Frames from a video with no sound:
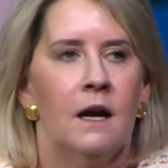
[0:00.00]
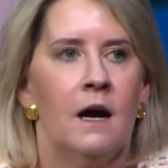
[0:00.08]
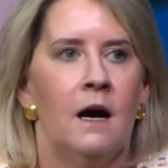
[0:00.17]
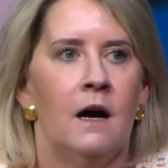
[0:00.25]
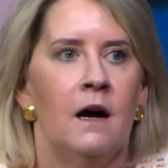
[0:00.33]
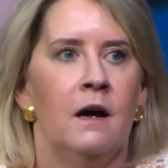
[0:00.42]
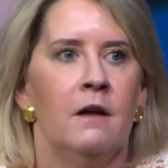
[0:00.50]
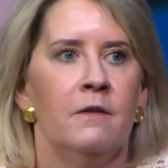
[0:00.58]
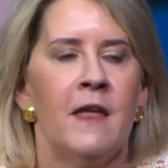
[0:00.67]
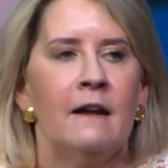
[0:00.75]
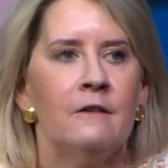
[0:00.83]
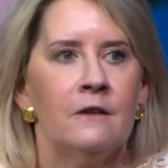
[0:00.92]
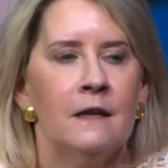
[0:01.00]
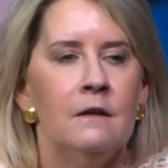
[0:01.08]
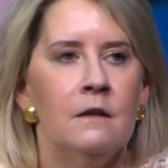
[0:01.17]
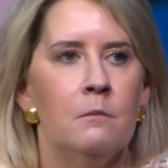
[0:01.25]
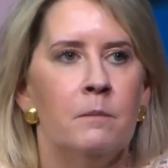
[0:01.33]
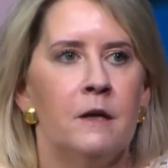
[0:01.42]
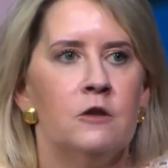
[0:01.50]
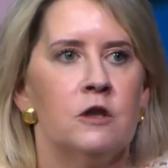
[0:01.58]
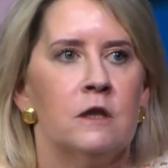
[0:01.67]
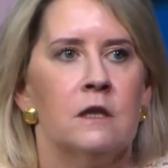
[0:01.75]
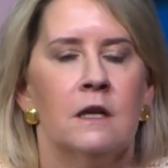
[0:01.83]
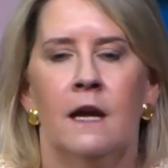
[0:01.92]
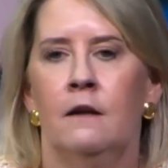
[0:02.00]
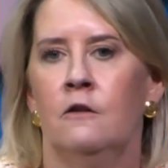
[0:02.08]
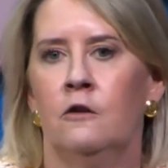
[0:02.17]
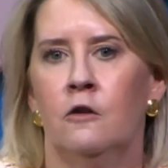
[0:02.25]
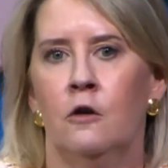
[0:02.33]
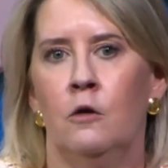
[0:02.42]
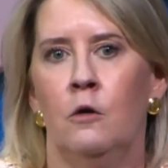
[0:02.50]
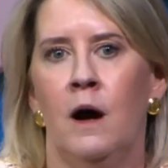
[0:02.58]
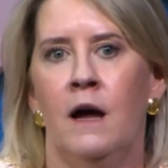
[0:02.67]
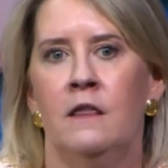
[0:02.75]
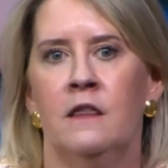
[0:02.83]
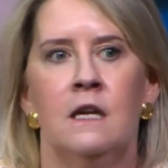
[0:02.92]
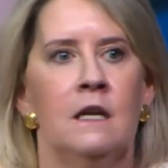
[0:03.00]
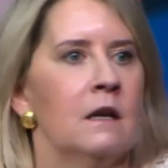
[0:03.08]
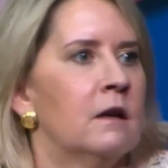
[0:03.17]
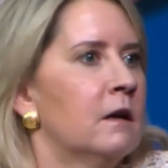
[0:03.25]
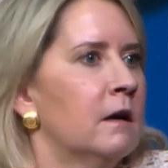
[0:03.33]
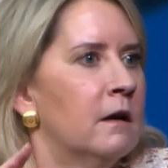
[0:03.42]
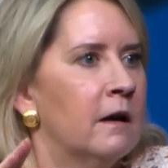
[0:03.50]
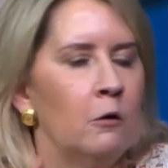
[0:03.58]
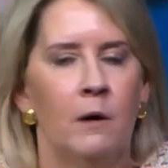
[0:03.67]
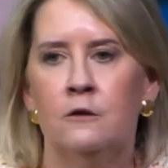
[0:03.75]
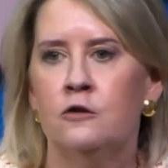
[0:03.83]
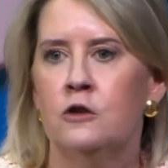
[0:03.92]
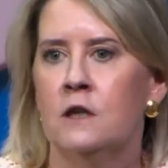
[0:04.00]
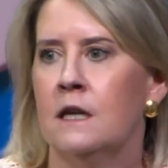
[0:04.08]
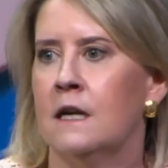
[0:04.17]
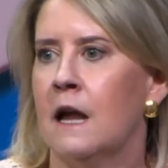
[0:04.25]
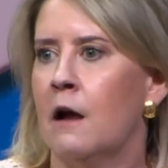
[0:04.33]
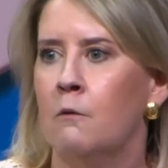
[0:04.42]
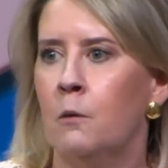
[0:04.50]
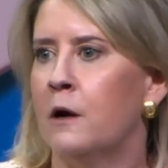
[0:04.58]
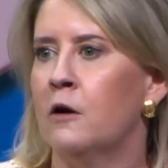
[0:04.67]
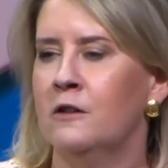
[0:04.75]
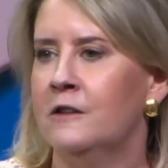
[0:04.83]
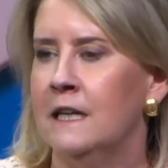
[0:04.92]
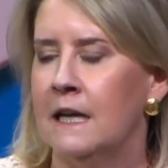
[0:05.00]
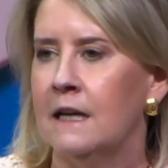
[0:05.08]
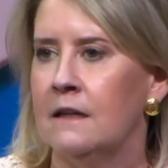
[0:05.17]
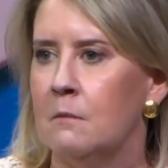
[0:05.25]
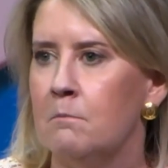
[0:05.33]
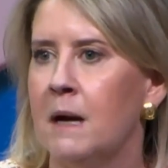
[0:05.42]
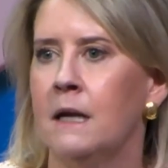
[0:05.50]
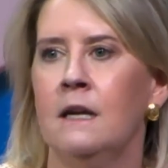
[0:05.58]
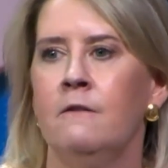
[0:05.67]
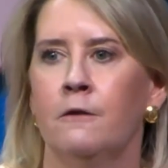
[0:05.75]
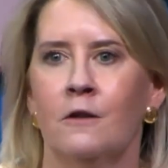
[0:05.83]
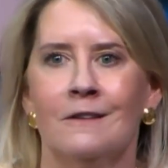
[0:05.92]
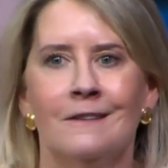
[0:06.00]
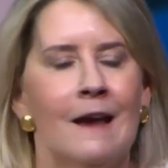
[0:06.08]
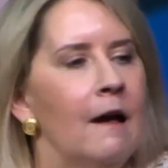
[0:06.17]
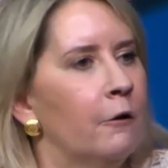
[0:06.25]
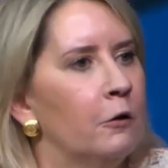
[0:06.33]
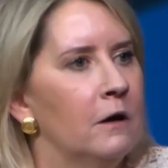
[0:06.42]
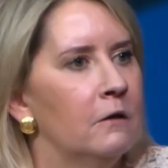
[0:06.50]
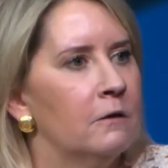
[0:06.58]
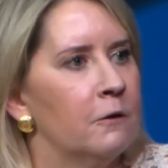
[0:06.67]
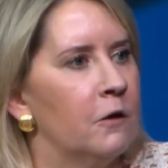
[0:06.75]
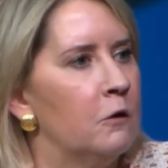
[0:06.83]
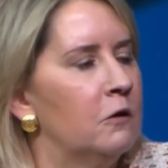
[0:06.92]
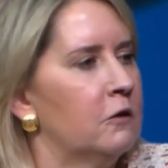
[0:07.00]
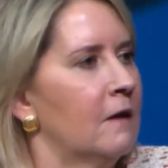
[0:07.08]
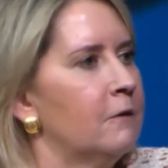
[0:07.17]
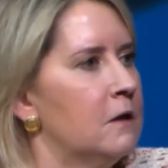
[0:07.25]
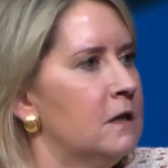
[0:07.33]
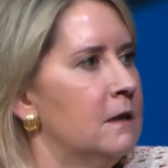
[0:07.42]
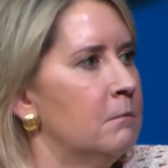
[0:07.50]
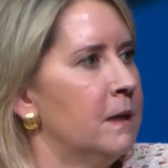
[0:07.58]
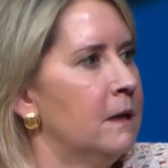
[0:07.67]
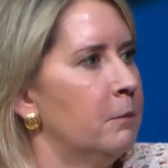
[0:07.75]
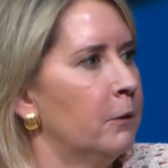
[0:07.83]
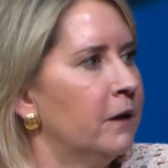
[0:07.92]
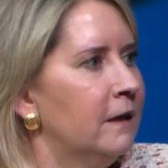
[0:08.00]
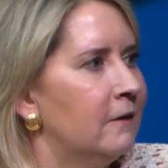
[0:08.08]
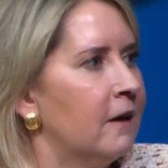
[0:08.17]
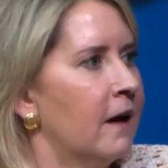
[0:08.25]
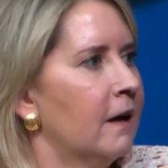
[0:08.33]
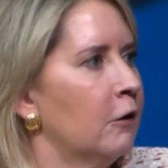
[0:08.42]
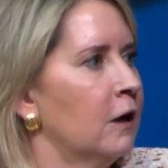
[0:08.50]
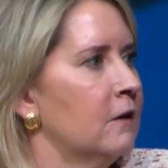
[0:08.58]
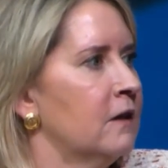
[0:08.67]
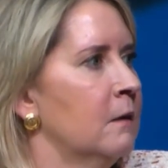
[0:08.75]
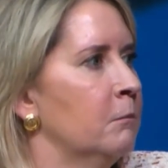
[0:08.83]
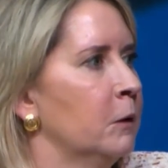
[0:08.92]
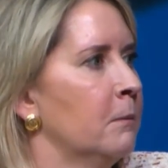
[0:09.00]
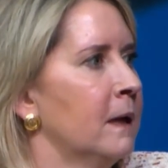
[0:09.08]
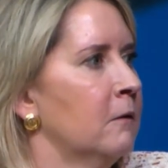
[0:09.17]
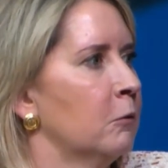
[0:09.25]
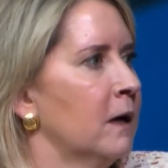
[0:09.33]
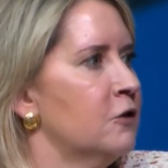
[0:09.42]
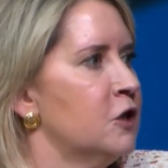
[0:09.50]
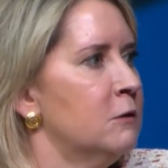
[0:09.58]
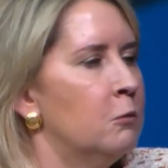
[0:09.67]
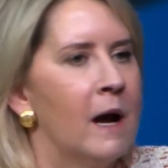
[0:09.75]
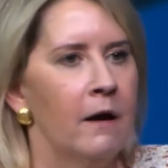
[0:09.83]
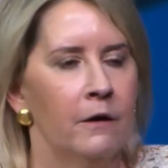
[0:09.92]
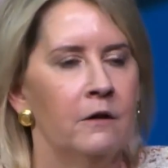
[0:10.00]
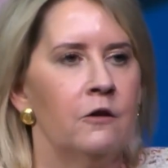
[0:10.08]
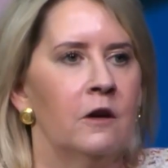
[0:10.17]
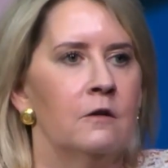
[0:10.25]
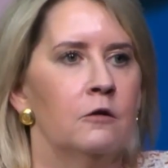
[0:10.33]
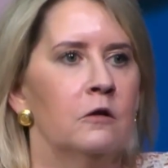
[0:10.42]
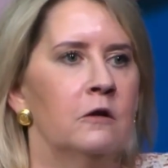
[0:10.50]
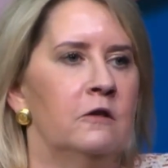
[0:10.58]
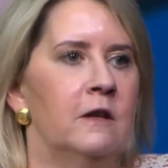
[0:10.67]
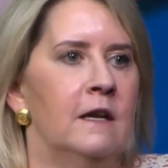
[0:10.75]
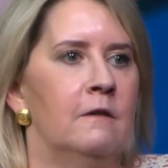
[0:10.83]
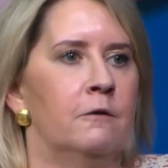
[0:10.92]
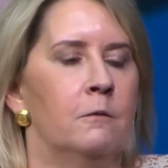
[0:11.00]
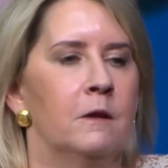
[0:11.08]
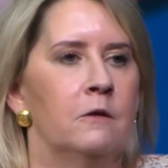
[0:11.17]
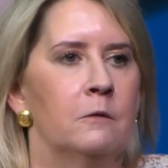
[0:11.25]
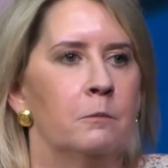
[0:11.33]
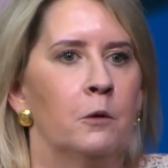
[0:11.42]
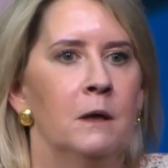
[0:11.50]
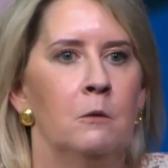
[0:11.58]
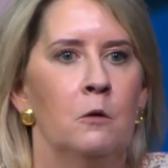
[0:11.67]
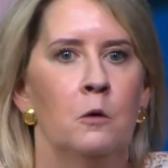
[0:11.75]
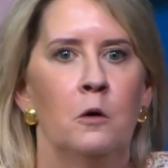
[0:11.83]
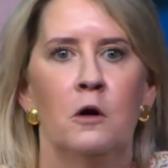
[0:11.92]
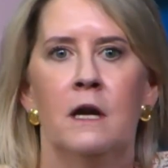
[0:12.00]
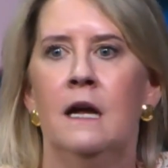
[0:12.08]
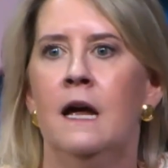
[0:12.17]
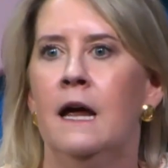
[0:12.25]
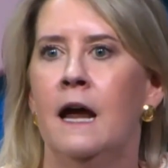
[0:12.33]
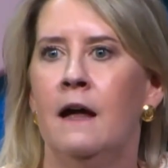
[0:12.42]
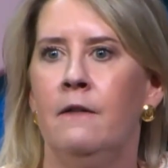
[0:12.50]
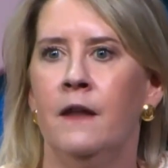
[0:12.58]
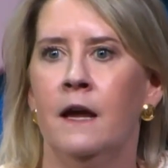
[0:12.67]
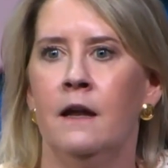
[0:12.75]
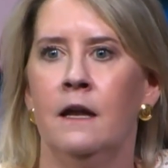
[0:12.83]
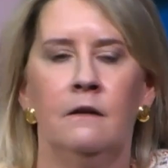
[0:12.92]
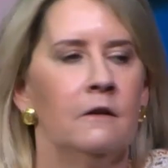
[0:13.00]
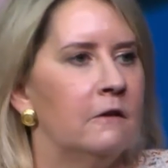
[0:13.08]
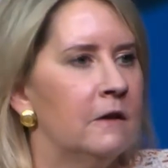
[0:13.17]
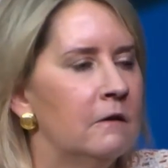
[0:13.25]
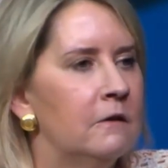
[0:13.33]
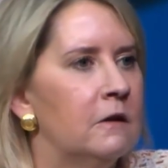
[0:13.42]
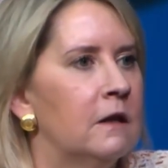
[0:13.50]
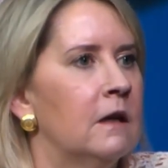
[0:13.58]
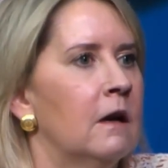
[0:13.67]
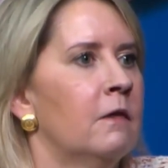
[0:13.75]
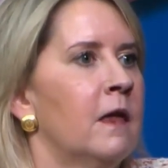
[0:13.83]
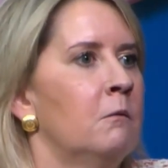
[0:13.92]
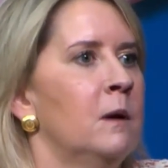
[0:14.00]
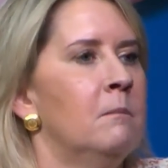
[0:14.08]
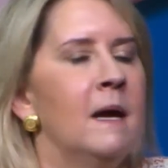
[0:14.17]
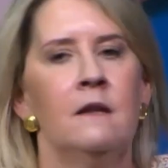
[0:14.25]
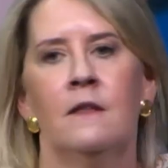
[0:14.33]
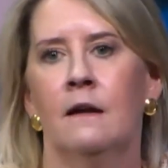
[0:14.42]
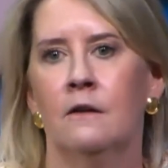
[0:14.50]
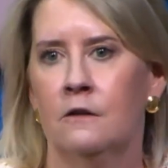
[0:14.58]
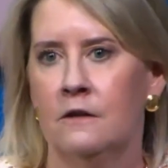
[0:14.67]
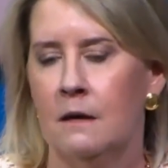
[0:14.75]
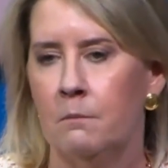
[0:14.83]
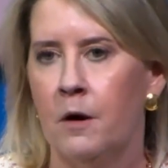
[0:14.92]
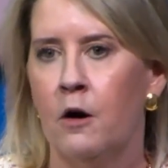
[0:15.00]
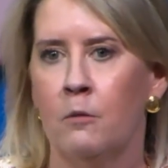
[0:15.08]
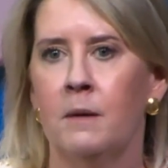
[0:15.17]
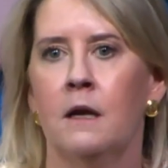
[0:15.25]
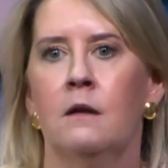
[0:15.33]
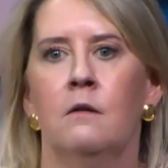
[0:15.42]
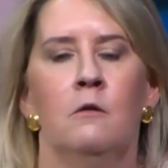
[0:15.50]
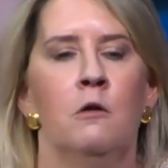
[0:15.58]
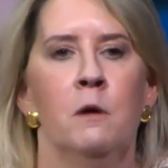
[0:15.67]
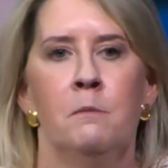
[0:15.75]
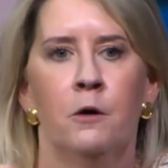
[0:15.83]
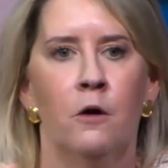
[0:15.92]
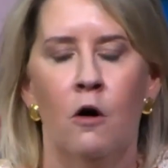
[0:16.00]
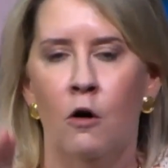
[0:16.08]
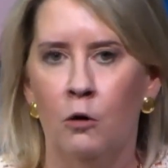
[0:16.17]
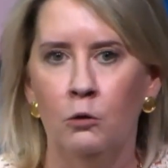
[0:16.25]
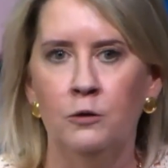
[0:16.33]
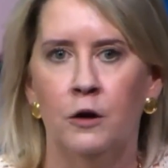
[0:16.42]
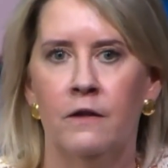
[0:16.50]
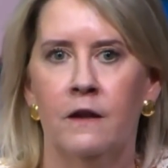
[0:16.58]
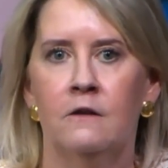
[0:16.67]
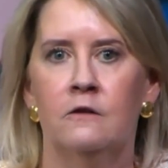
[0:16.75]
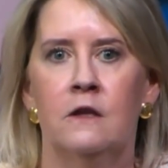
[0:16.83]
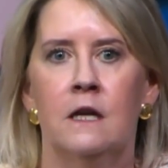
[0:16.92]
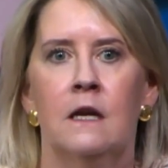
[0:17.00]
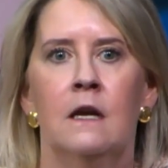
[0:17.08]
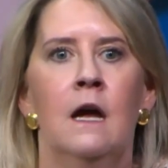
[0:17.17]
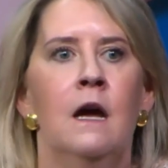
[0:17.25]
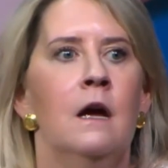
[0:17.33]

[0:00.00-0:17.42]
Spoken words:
That's in the budget, and so I think questioning where is he getting the money for the salaries for those 17 people he's hiring to implement Reggie while it's under a stay from the Supreme Court, and then insisting that we make that stay permanent. You know, we put a hold on this thing.